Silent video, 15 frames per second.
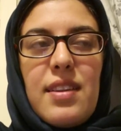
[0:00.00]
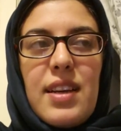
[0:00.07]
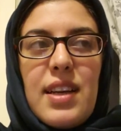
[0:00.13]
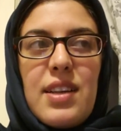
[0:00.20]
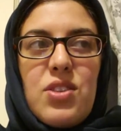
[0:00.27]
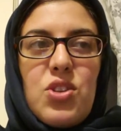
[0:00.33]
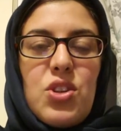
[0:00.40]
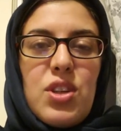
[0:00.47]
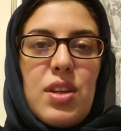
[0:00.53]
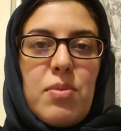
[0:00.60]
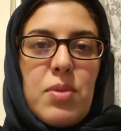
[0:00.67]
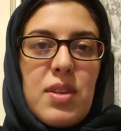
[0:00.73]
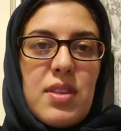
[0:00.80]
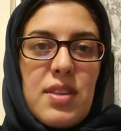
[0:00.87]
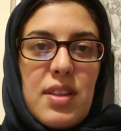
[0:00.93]
as Shia
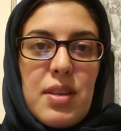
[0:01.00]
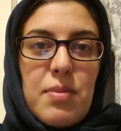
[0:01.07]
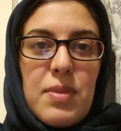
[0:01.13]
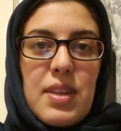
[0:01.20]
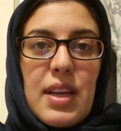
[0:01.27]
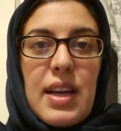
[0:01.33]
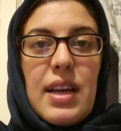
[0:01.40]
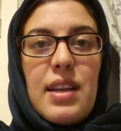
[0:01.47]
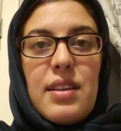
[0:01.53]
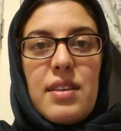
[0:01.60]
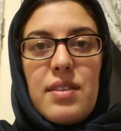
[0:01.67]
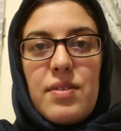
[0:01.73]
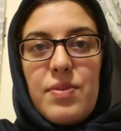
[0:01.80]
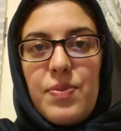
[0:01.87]
Muslims and